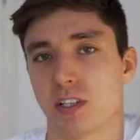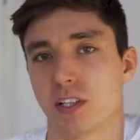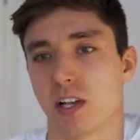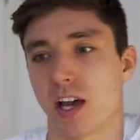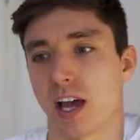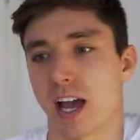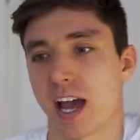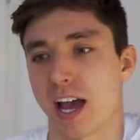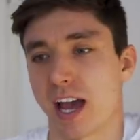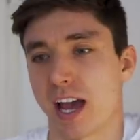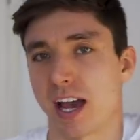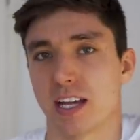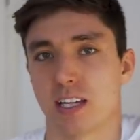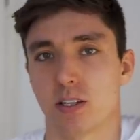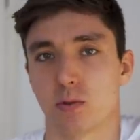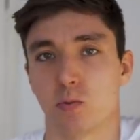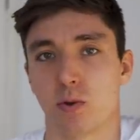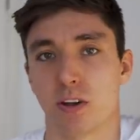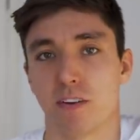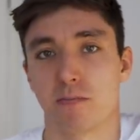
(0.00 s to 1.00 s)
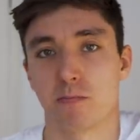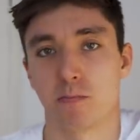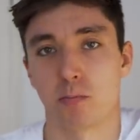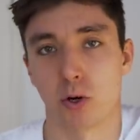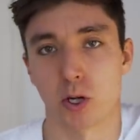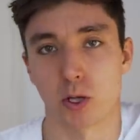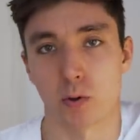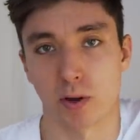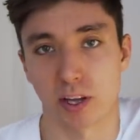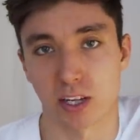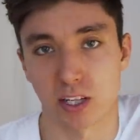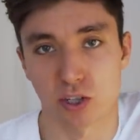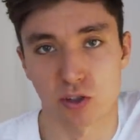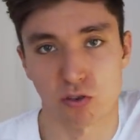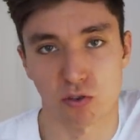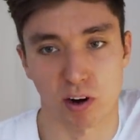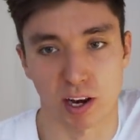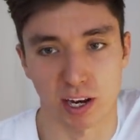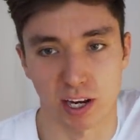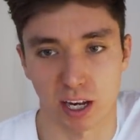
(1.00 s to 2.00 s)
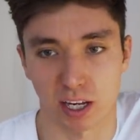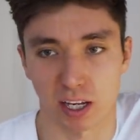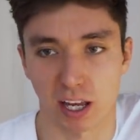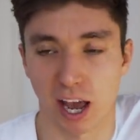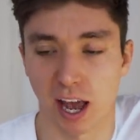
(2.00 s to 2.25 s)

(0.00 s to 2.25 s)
that I had with bodyweight training,